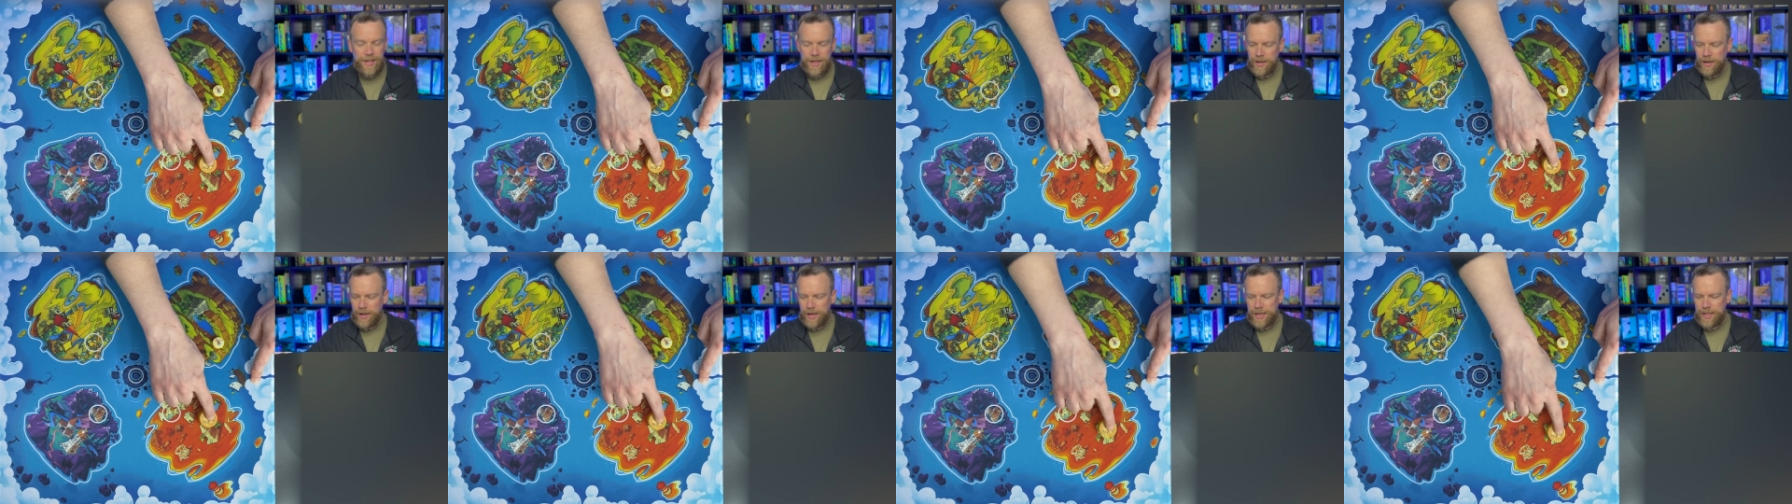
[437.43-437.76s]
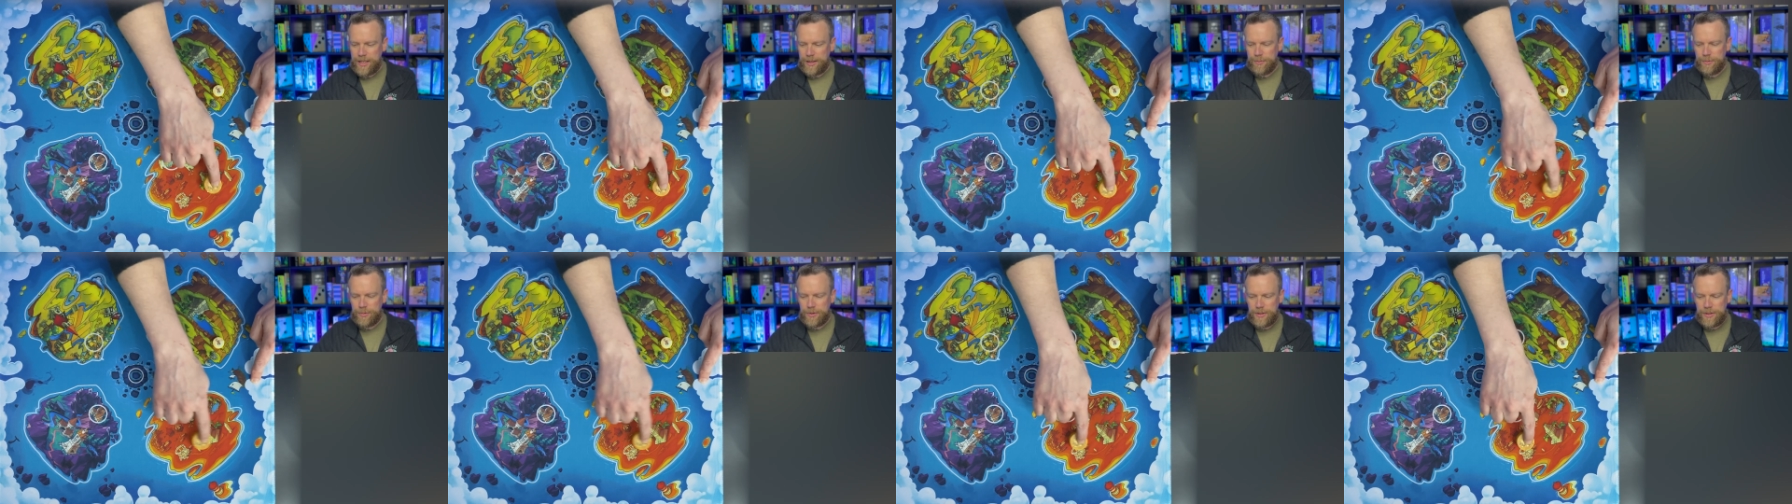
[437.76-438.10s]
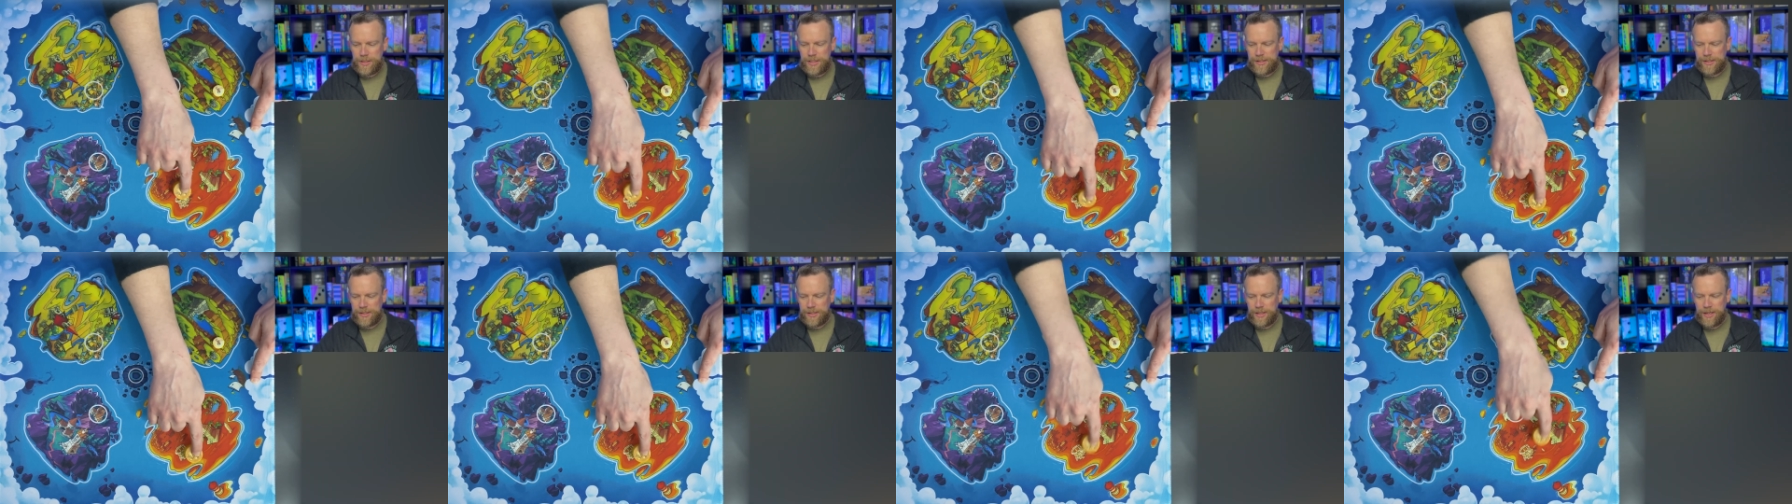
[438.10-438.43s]
I can
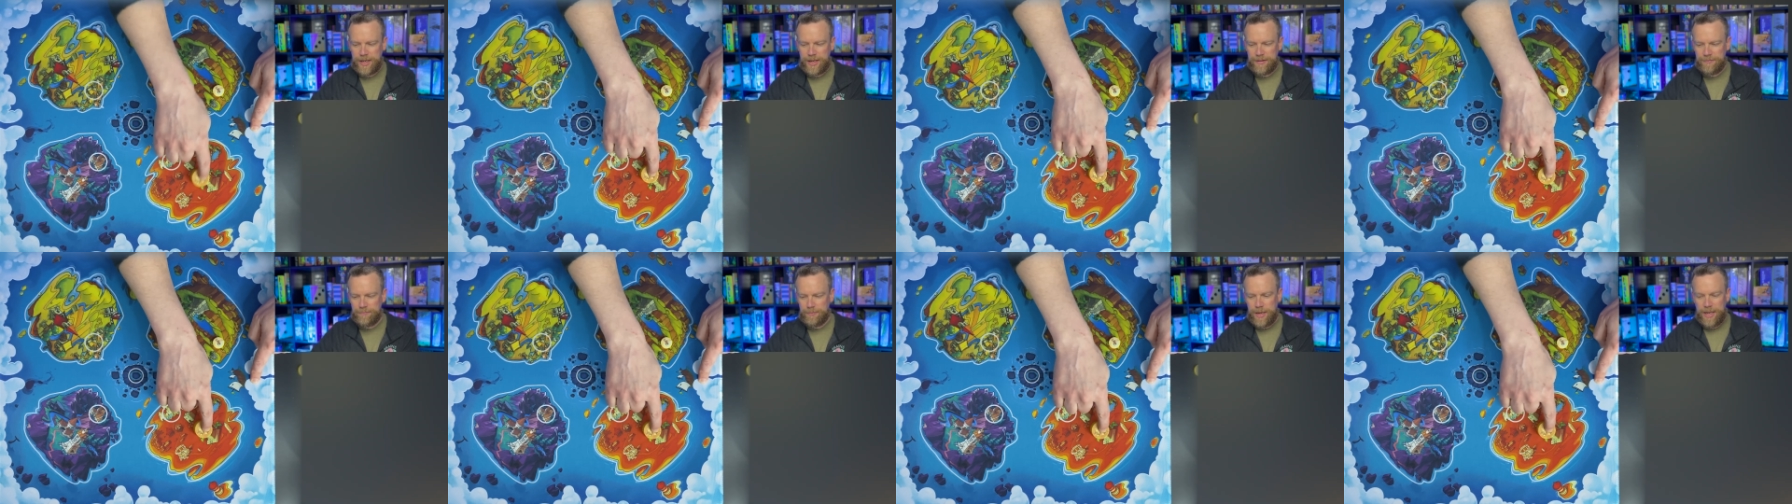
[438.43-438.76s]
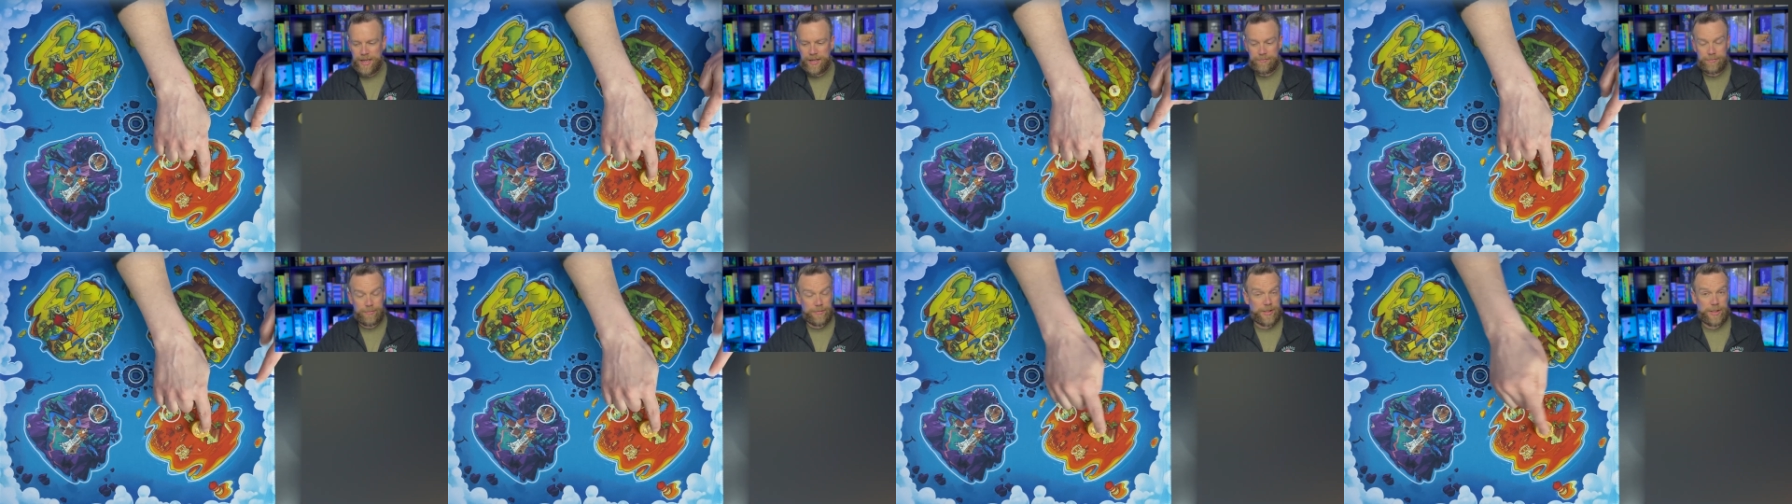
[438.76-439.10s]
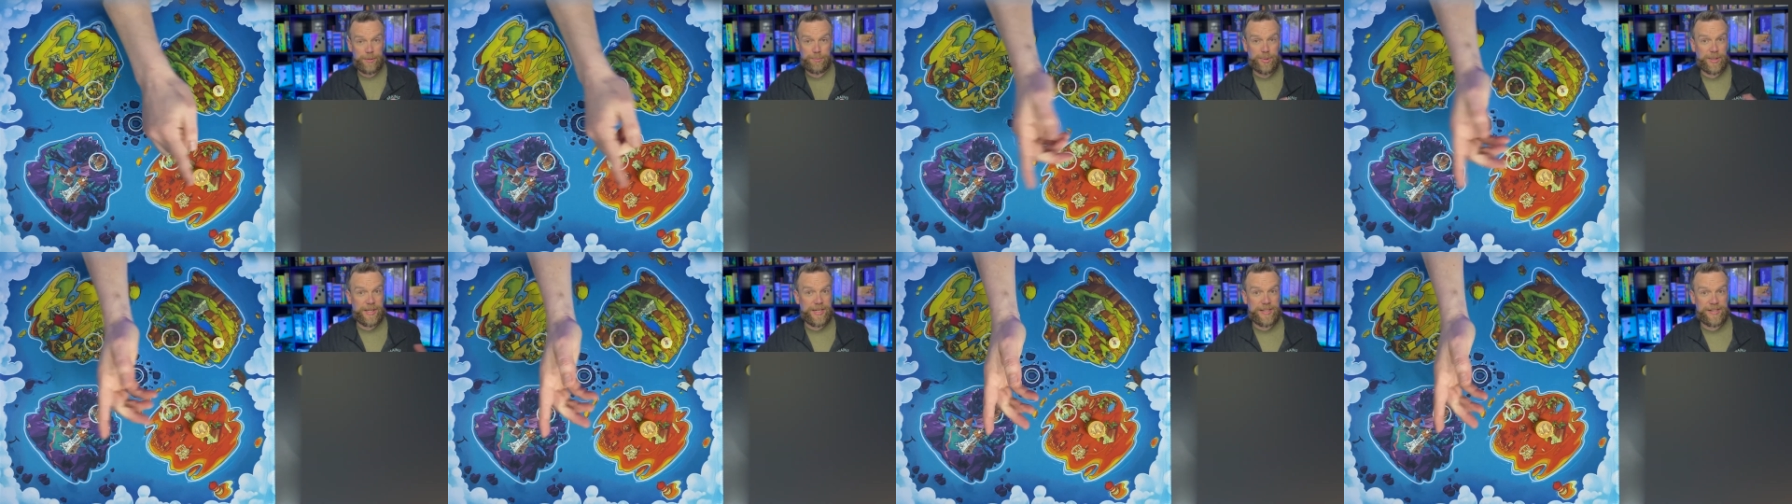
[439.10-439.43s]
decide to
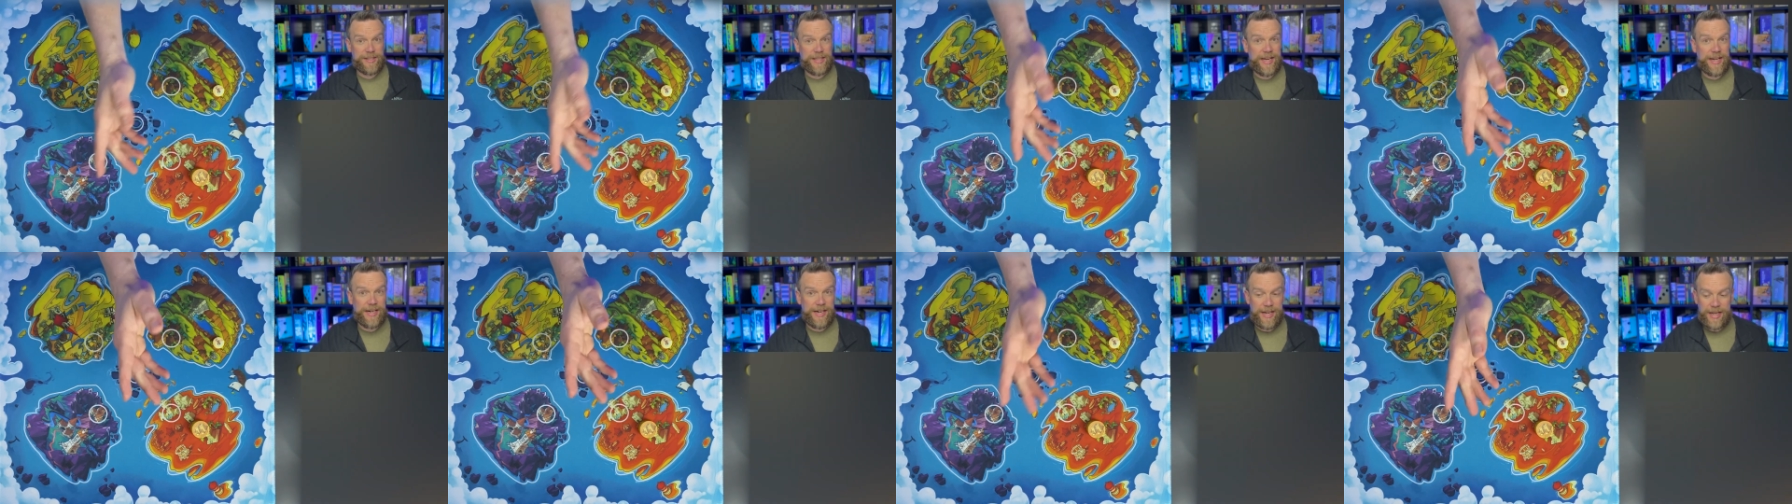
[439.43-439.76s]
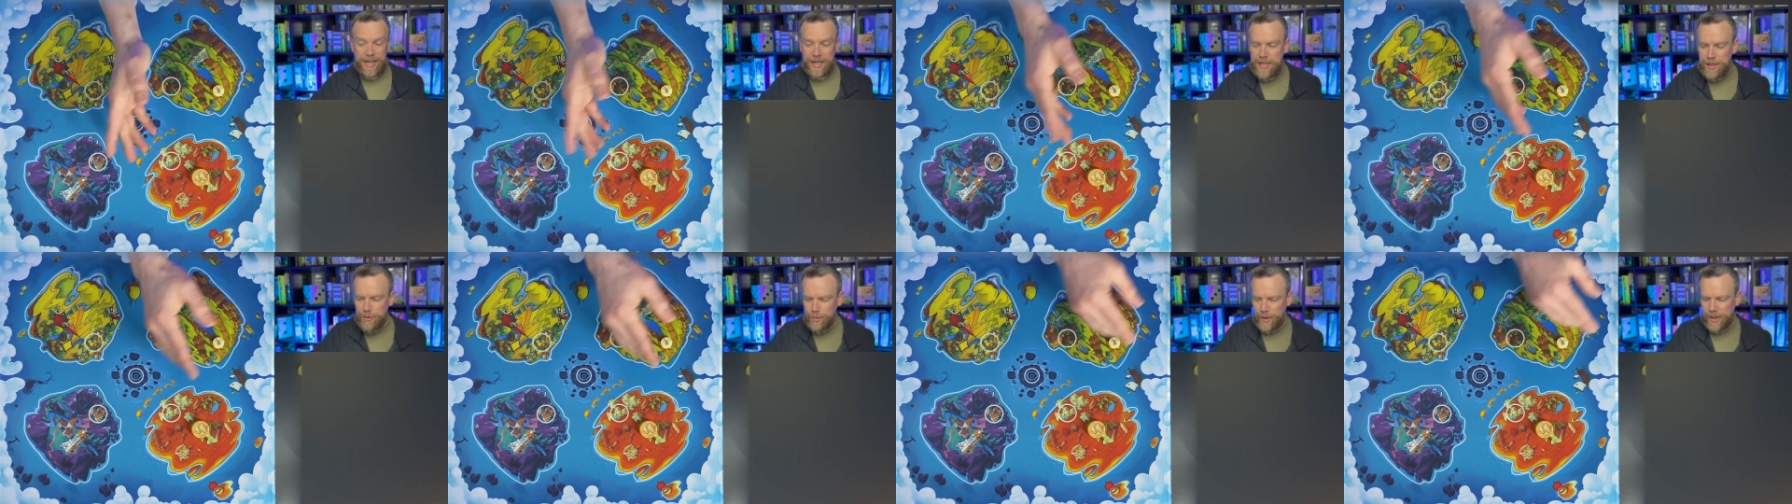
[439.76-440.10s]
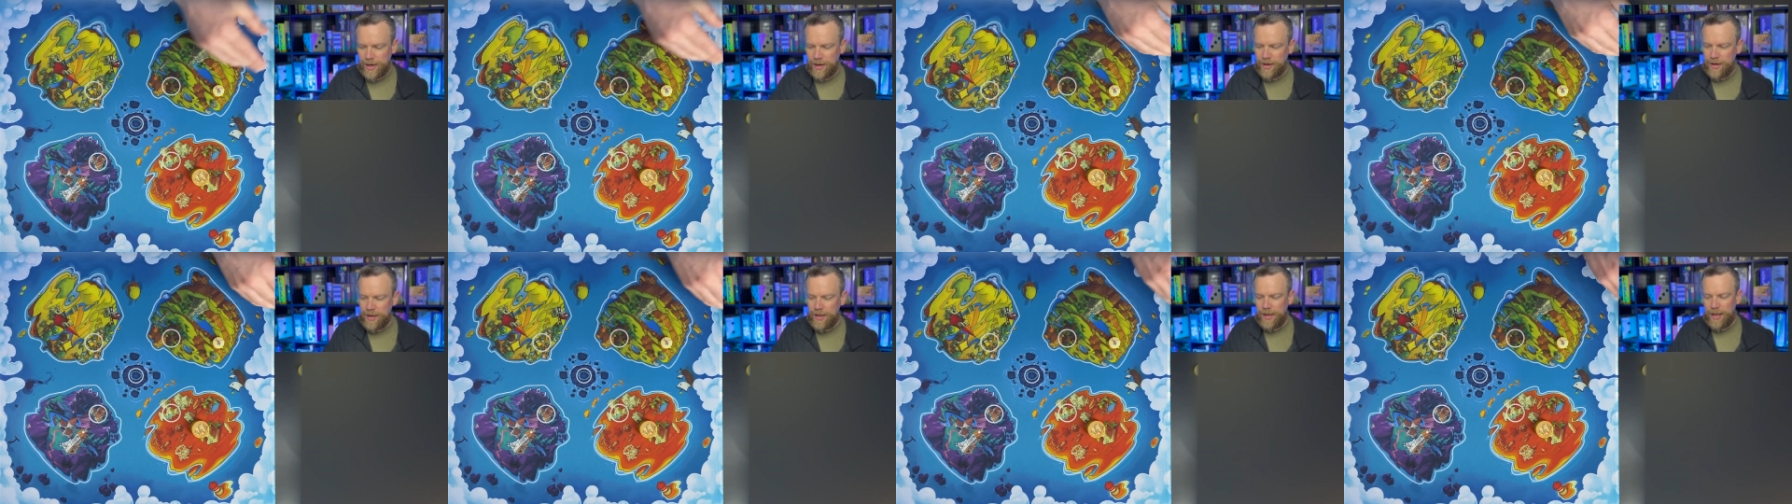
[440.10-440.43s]
place that
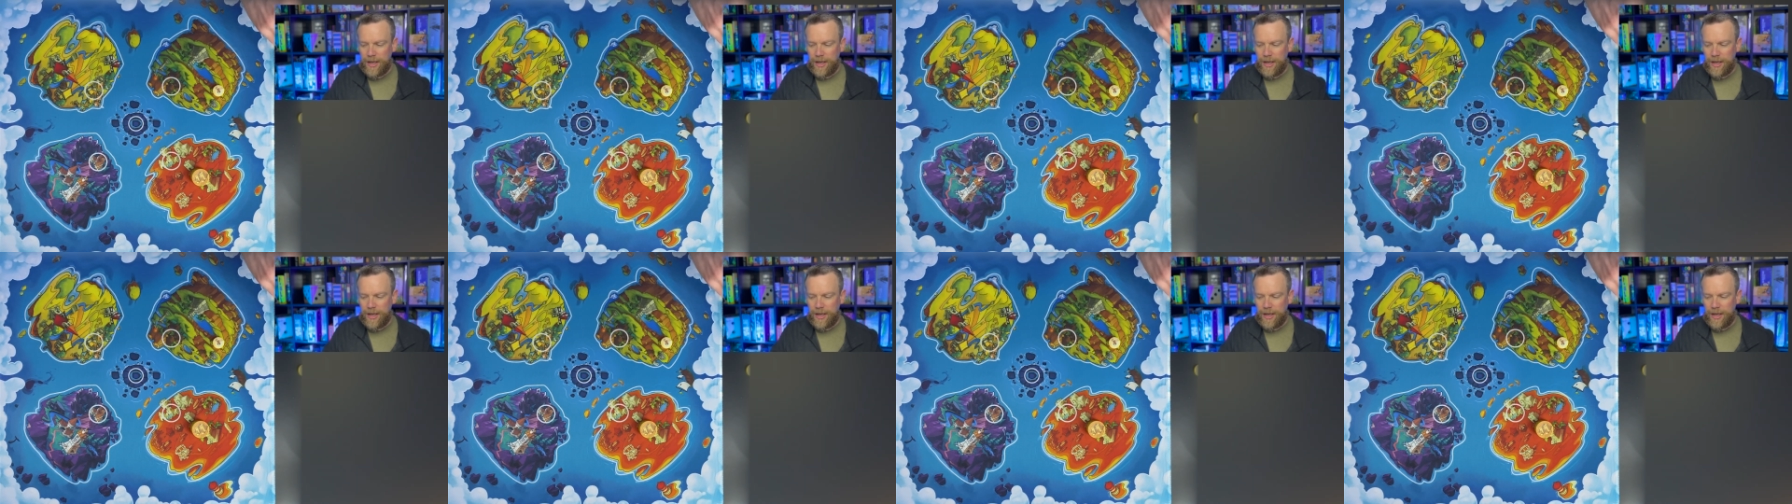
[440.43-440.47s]
anywhere,